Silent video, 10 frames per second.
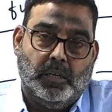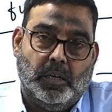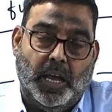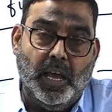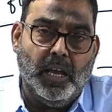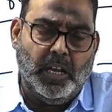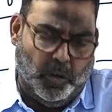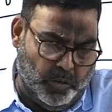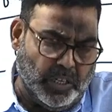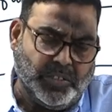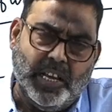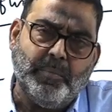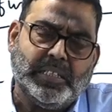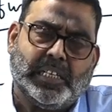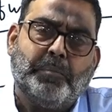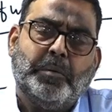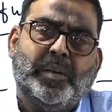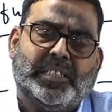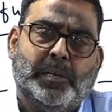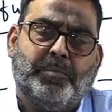Right? You use the same
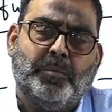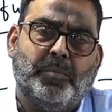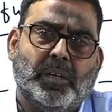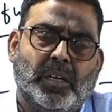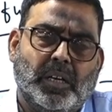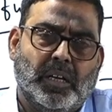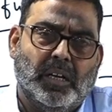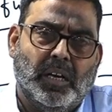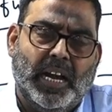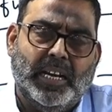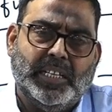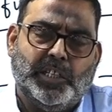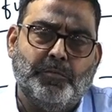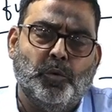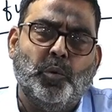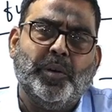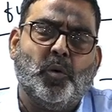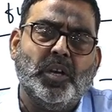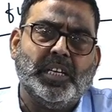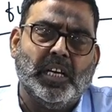ascriptive, and achieve will be
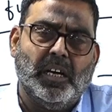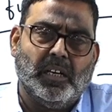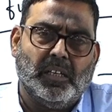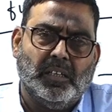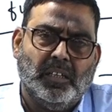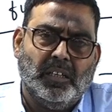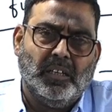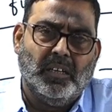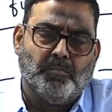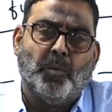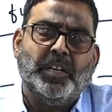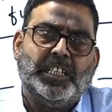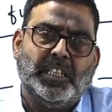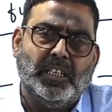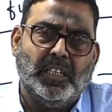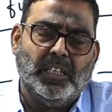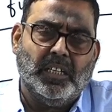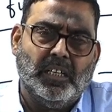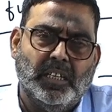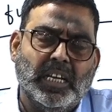going in a mobility,
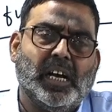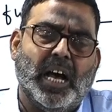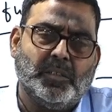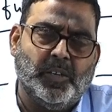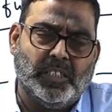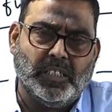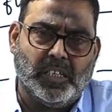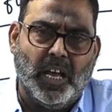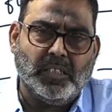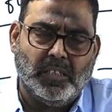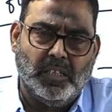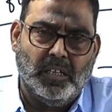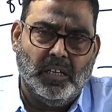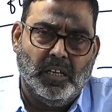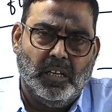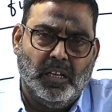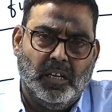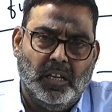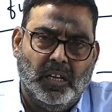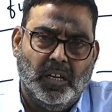in a caste versus class.
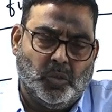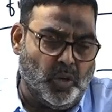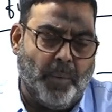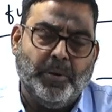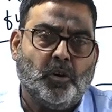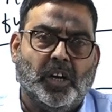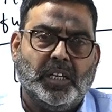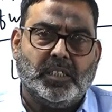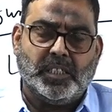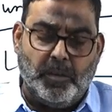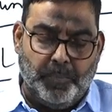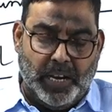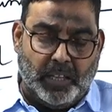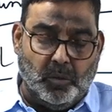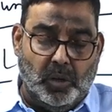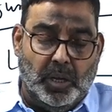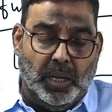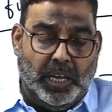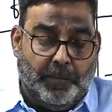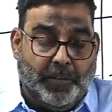So you have bureaucratic system pe lago.
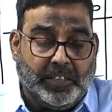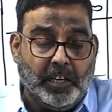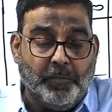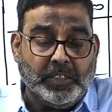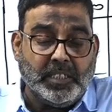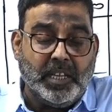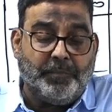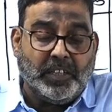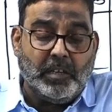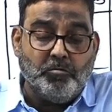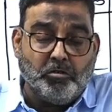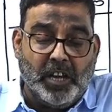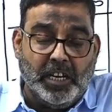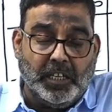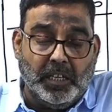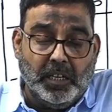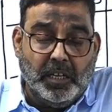Effective versus effective neutrality.